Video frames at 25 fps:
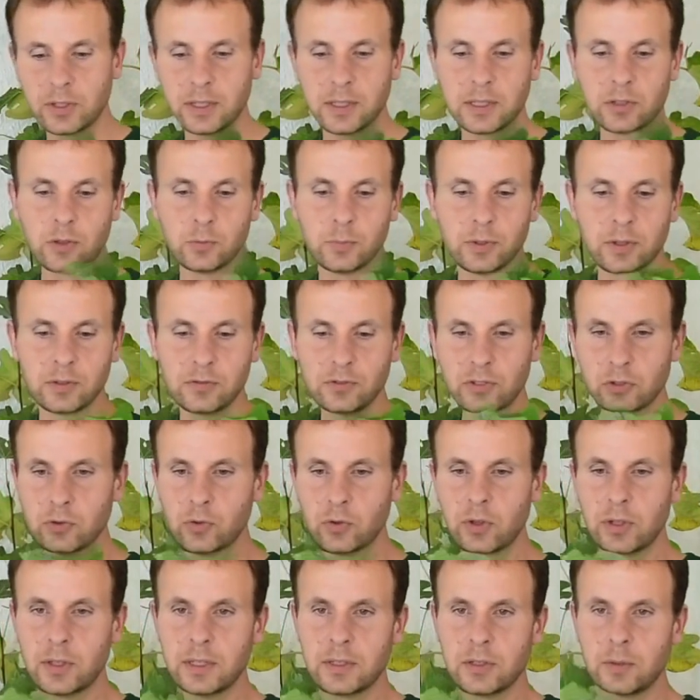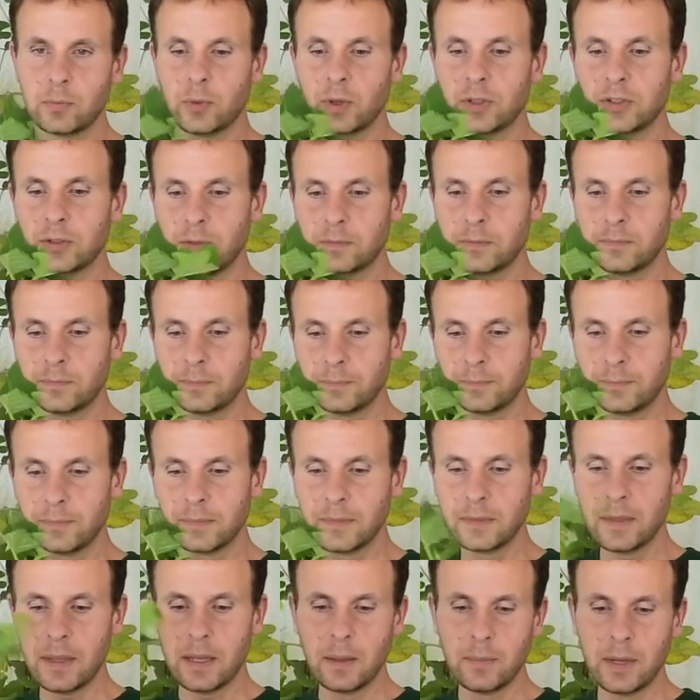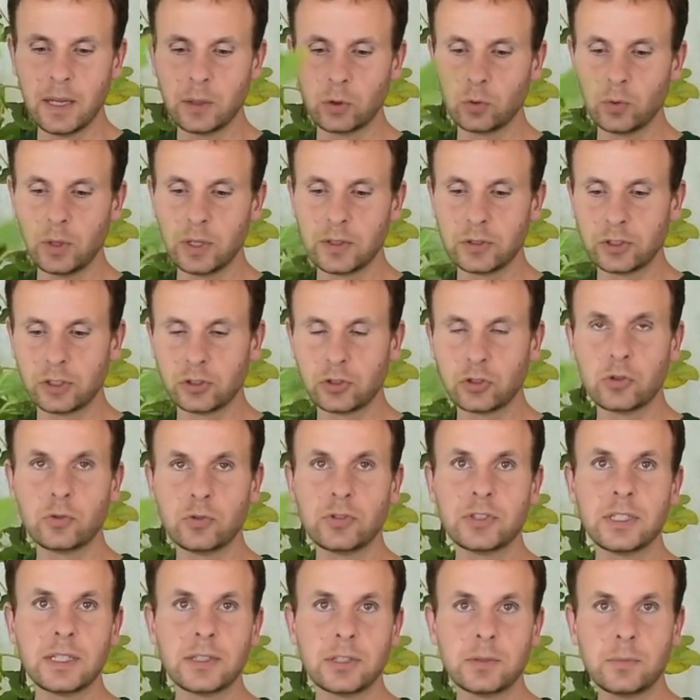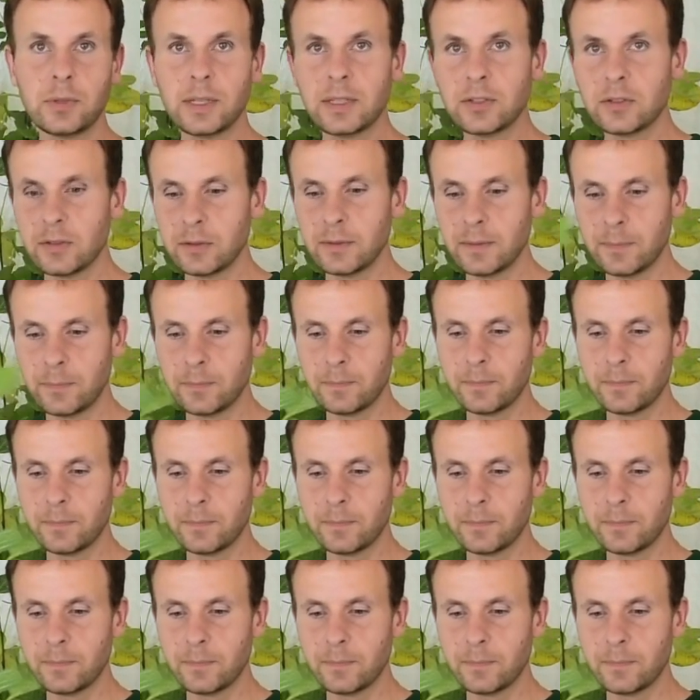a little bit of soil in the bottom, about 1 to 2 centimeters.